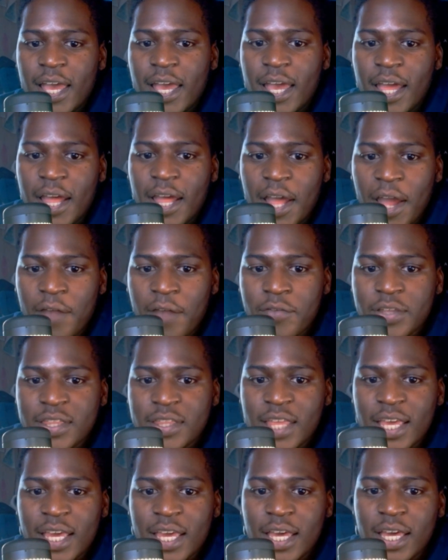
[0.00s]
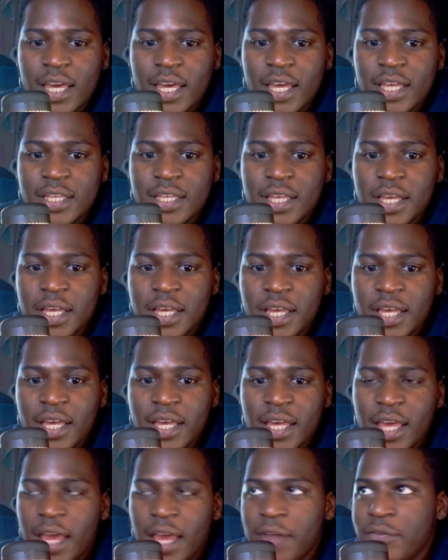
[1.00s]
everything eh,
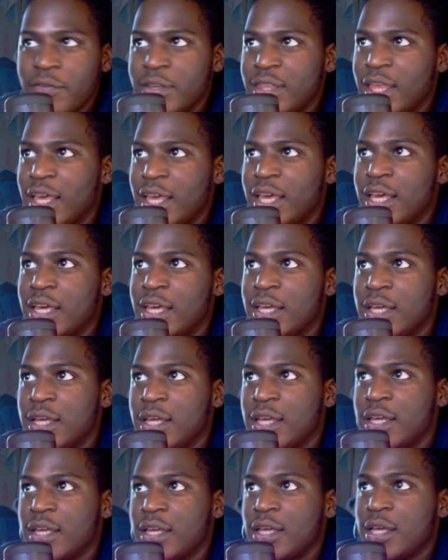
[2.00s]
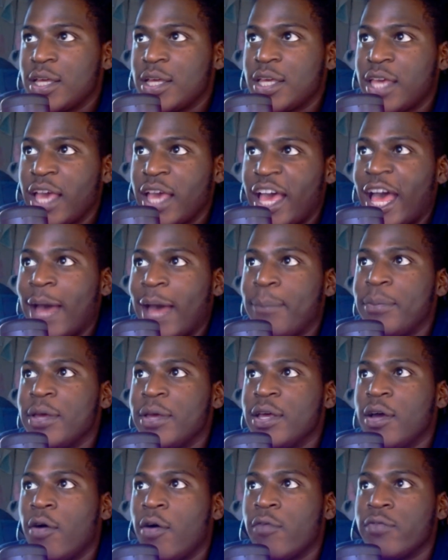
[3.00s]
everything can happen
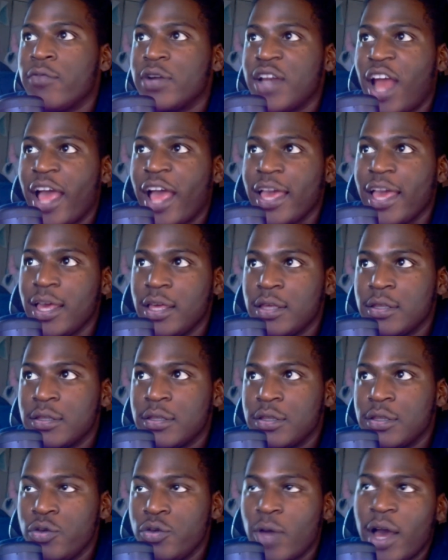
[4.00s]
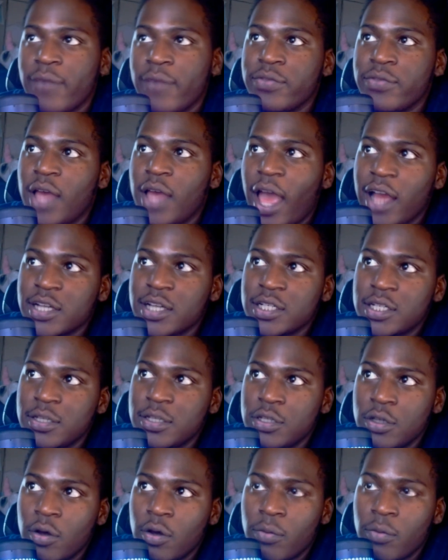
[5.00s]
overnight. You have to actually you
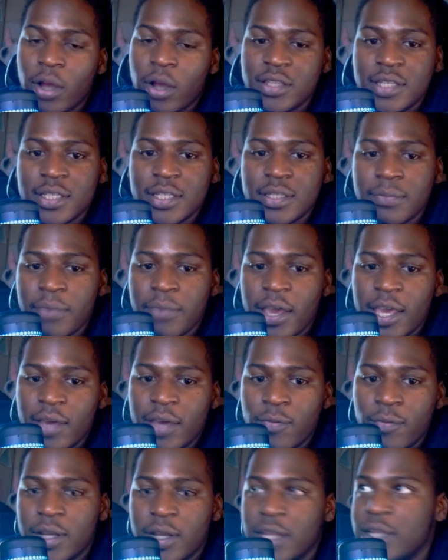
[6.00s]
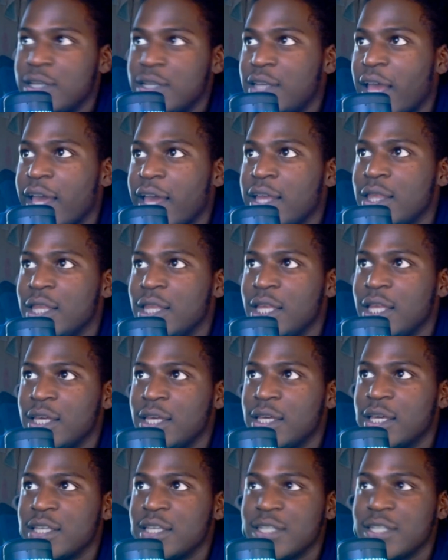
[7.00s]
know participate with it daily.
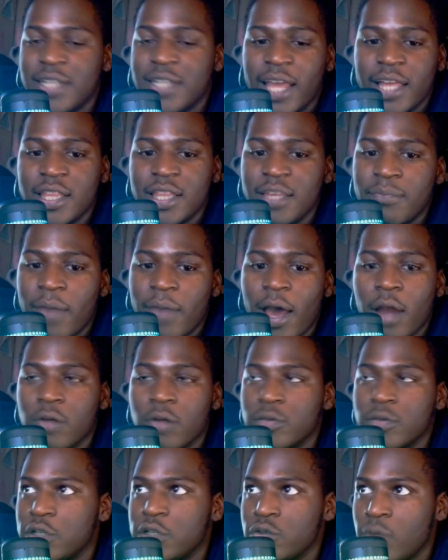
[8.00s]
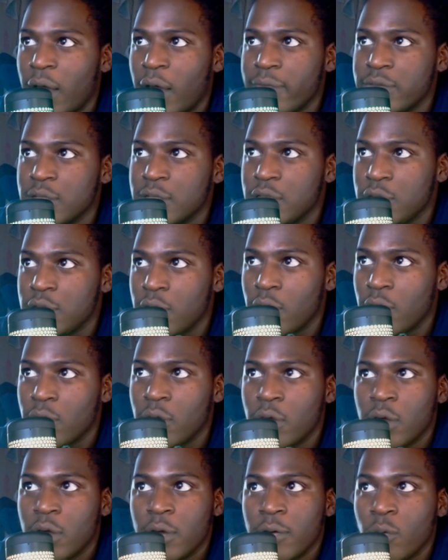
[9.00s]
It's a daily battle that you have to you know
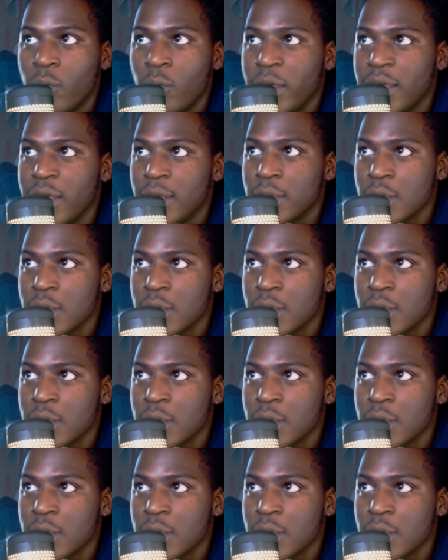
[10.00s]
win.